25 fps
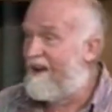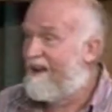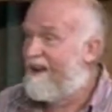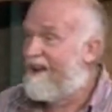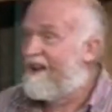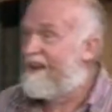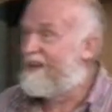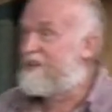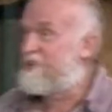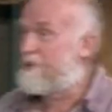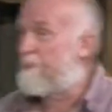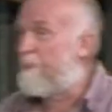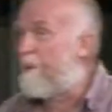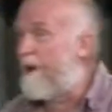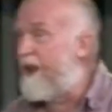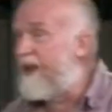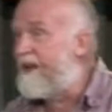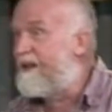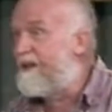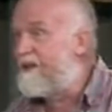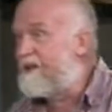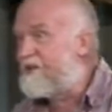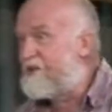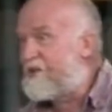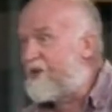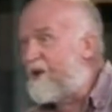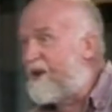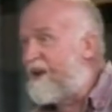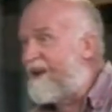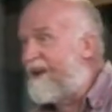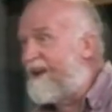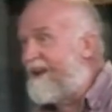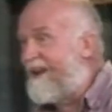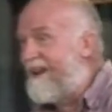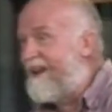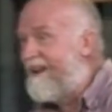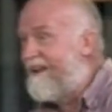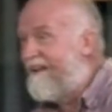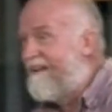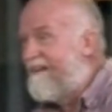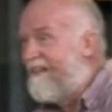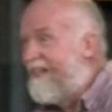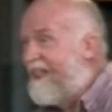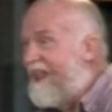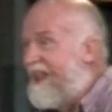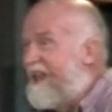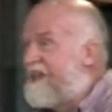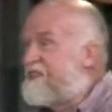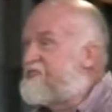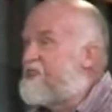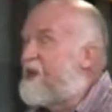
explain the Trinity? It's a